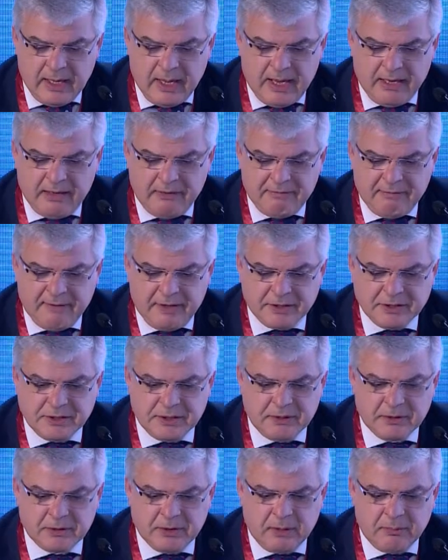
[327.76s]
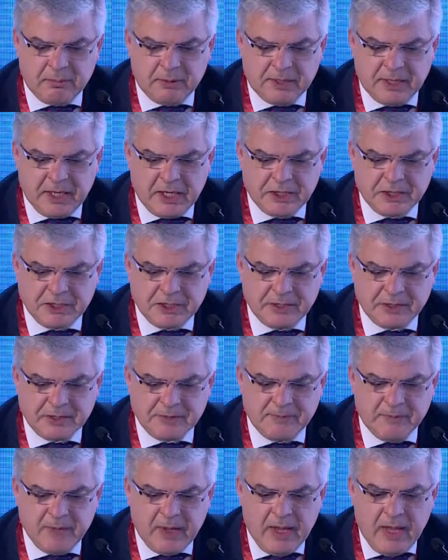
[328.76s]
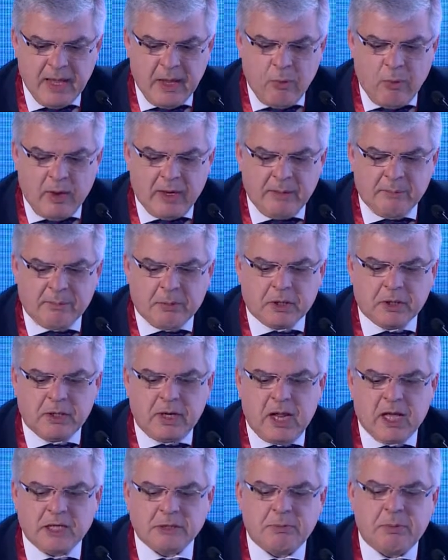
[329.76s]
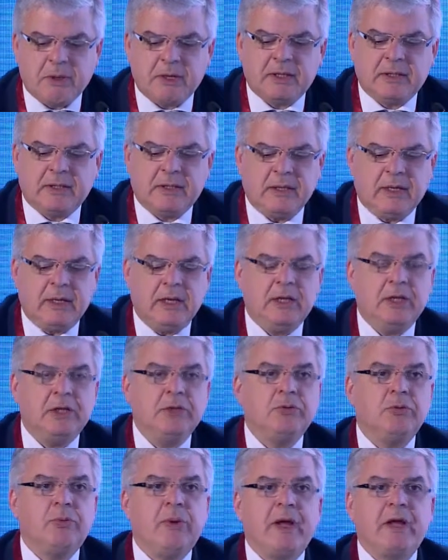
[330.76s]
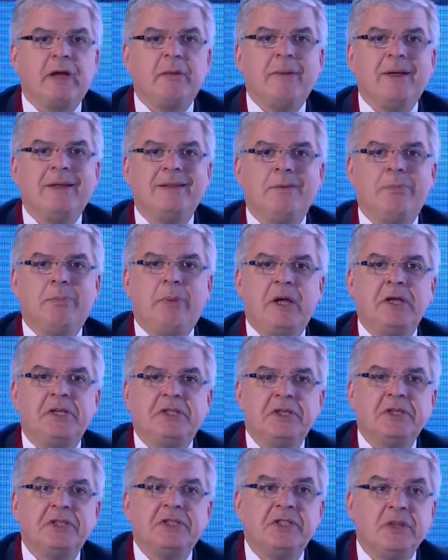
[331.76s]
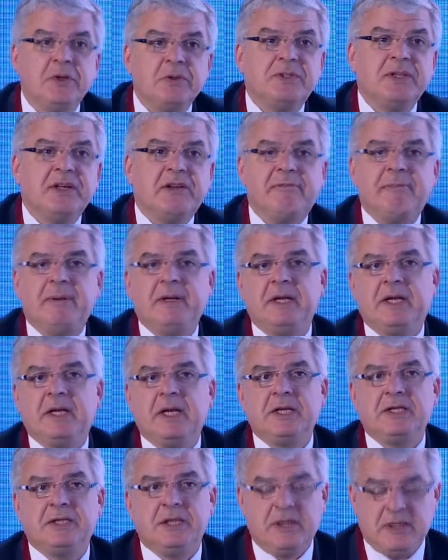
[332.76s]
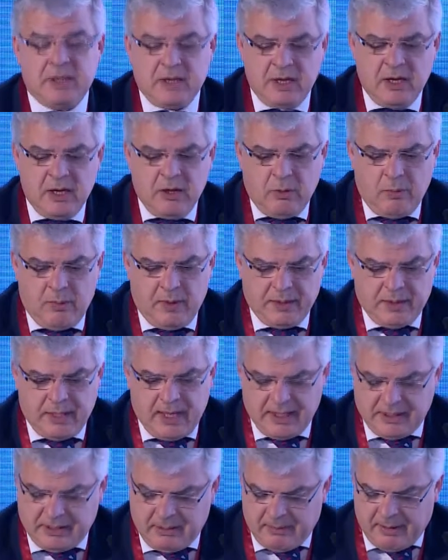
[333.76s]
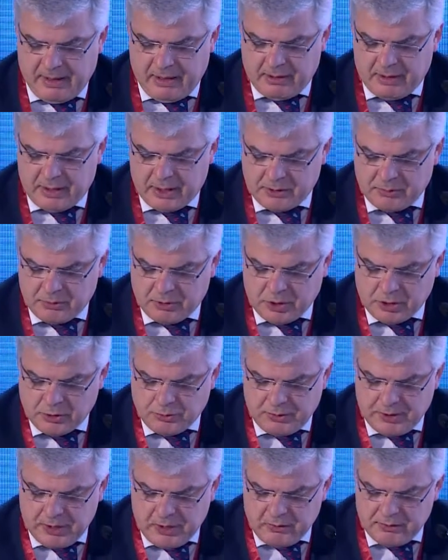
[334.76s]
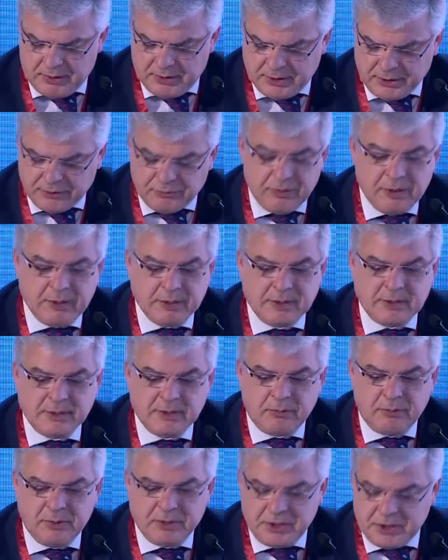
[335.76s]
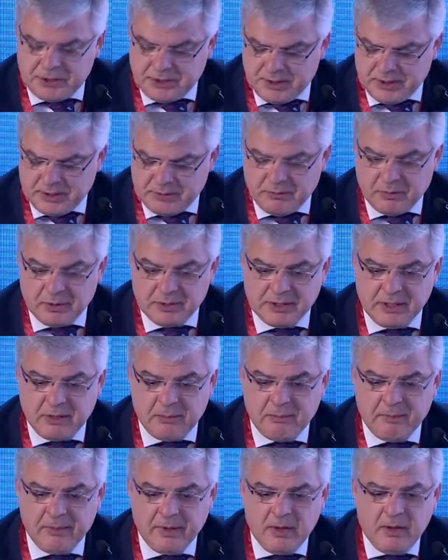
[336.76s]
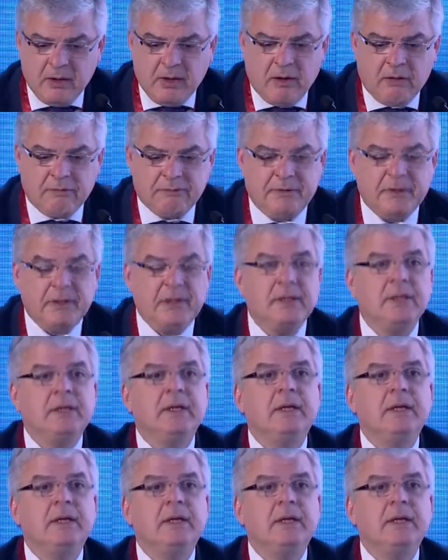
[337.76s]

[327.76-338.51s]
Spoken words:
infection complications. One important aspect to recommend the patients, no self-medication with antibiotics, because we know this increases the resistance for some of the